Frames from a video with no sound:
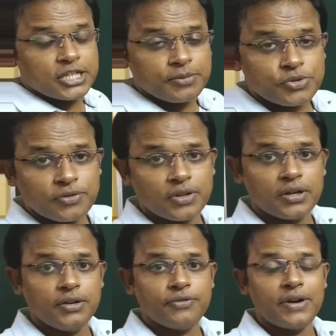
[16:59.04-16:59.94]
terms of the
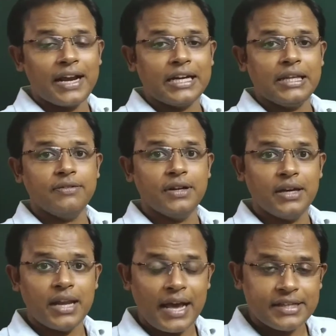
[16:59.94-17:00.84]
refractive
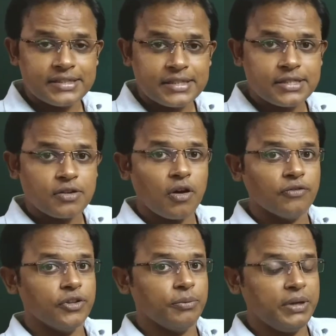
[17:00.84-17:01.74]
indices of
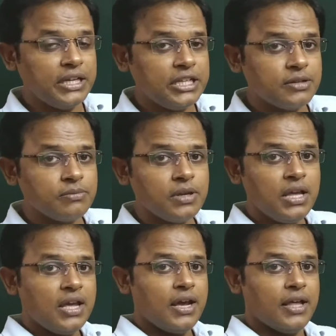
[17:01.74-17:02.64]
the medium
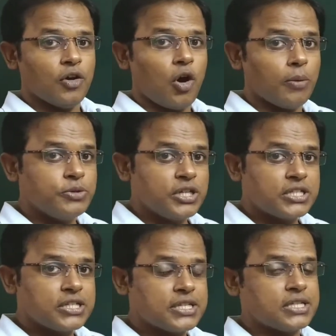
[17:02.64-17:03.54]
and the object
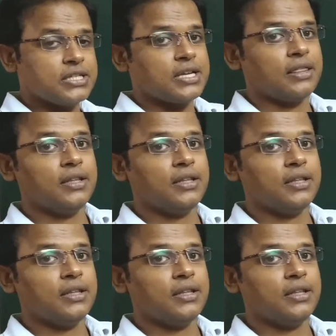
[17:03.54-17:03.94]
distance and